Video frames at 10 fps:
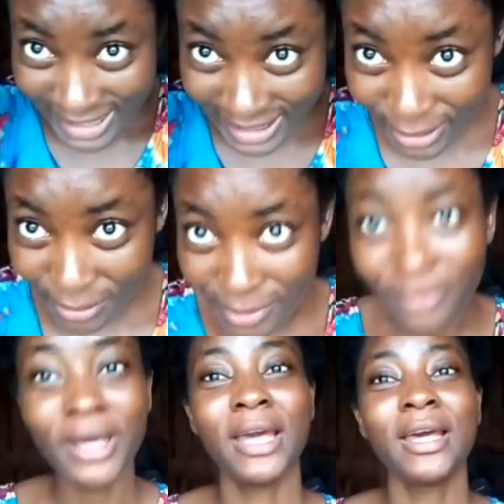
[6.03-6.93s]

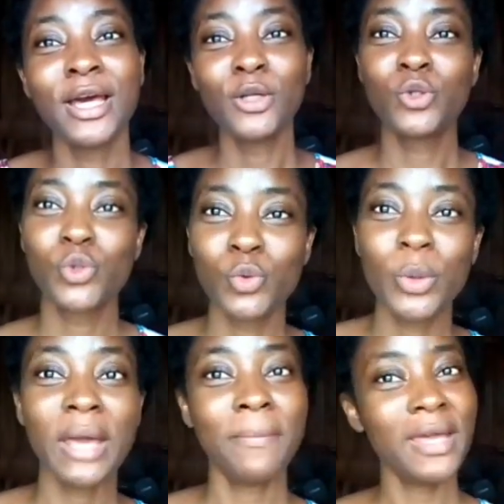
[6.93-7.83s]
TWA
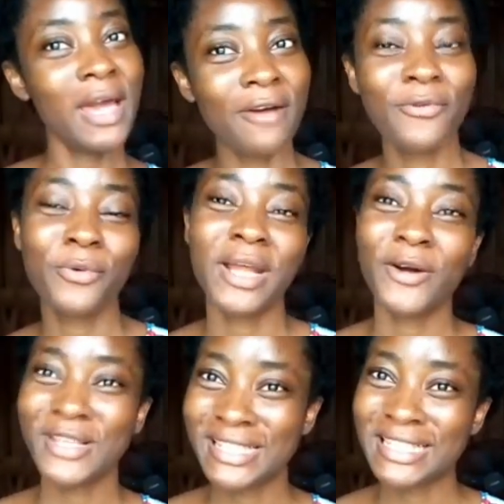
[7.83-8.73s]
to a big afro
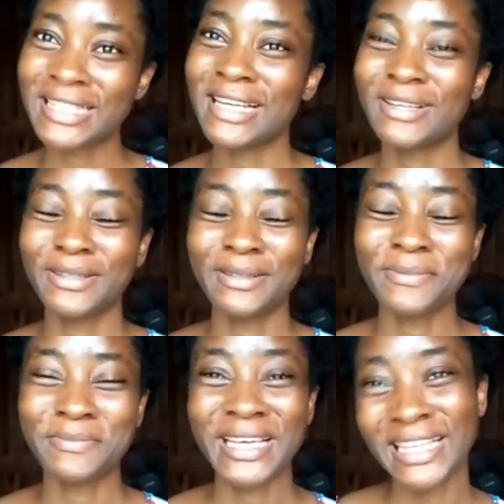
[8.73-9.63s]
without using
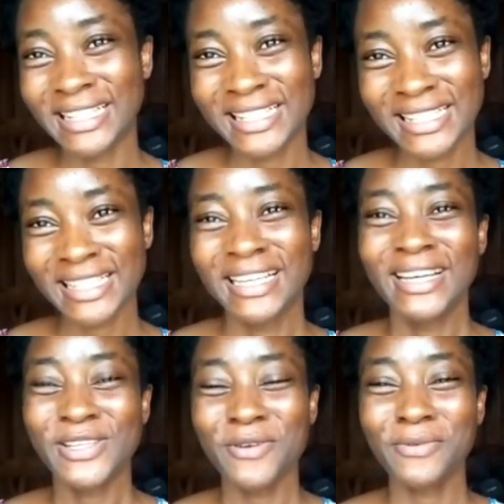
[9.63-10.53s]
heat.
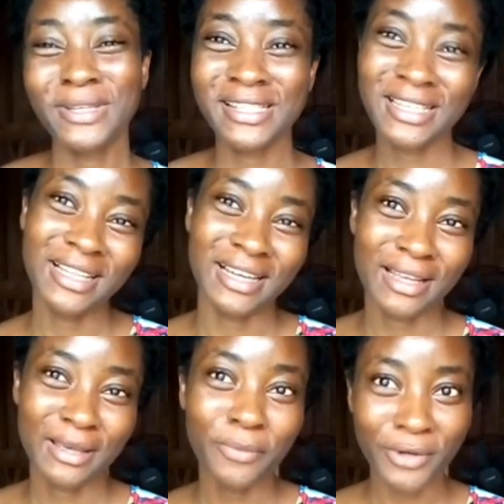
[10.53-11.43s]
So you want to see
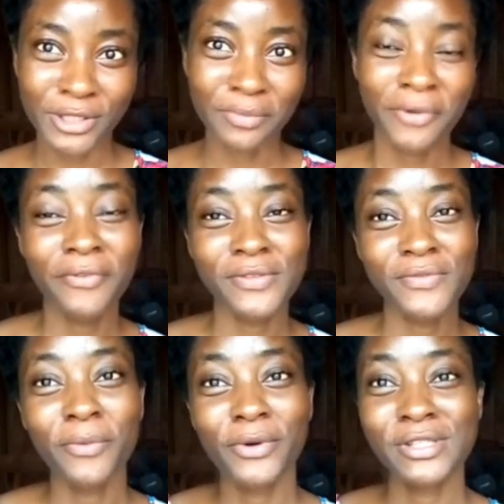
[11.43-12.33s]
that, keep watching. But first,
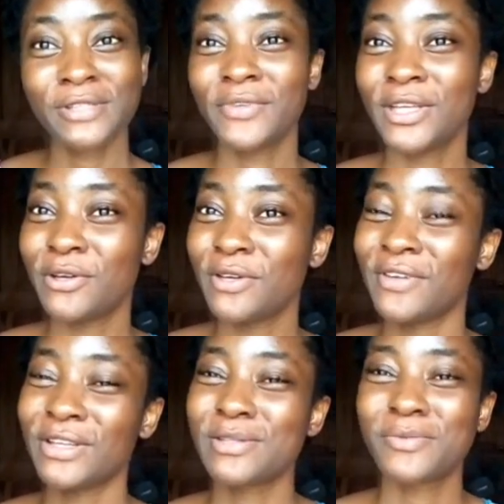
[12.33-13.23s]
before we go into the video, if
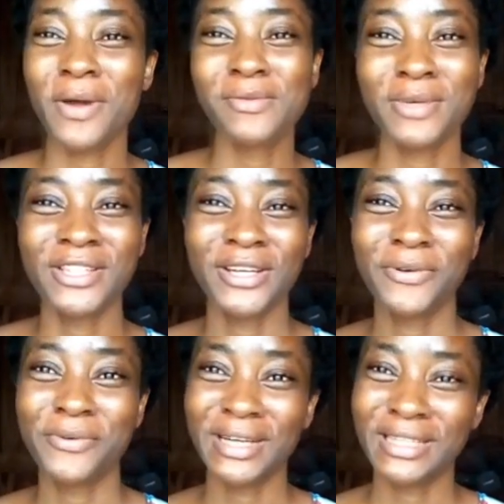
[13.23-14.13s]
you're not subscribed to my
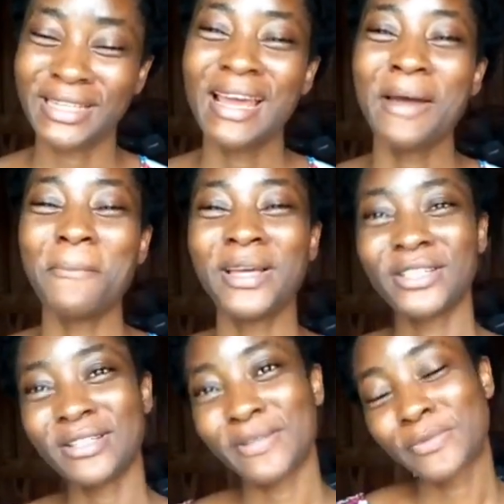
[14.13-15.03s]
channel already, make
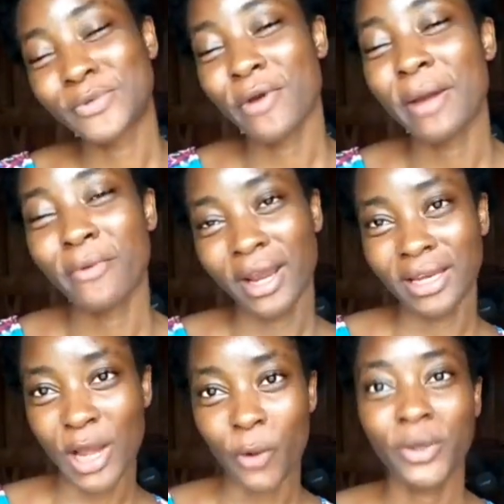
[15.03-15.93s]
sure you subscribe
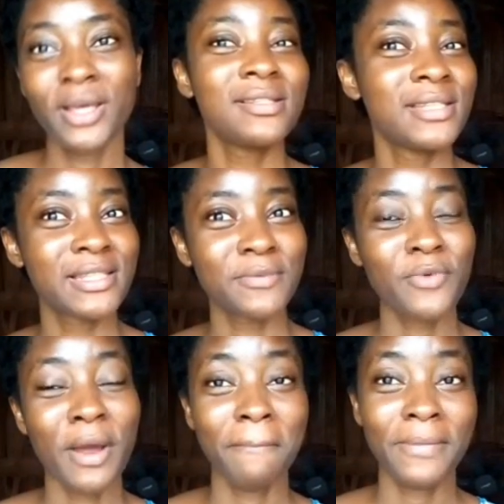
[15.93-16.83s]
right now. Hit the
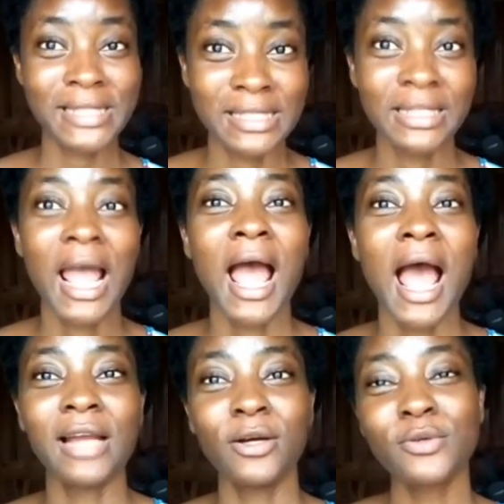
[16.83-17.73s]
subscribe button
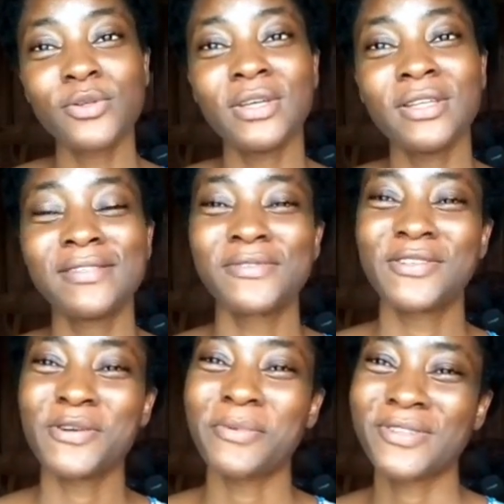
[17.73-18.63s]
and also hit the
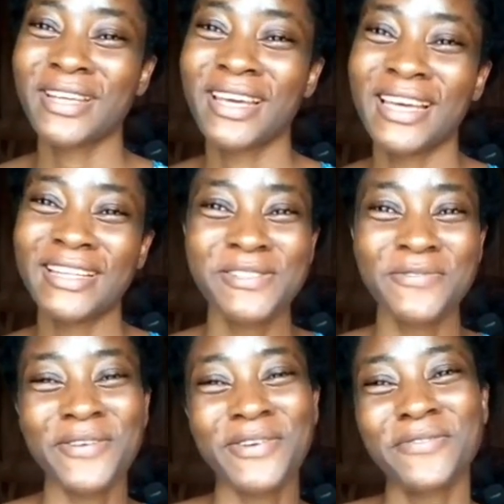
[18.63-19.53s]
notification bell so that you get
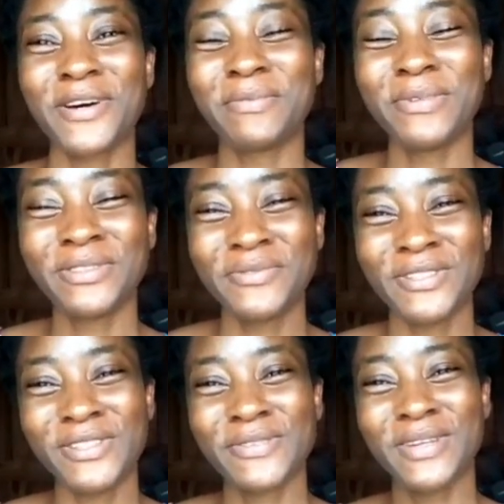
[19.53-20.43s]
notified whenever I upload videos.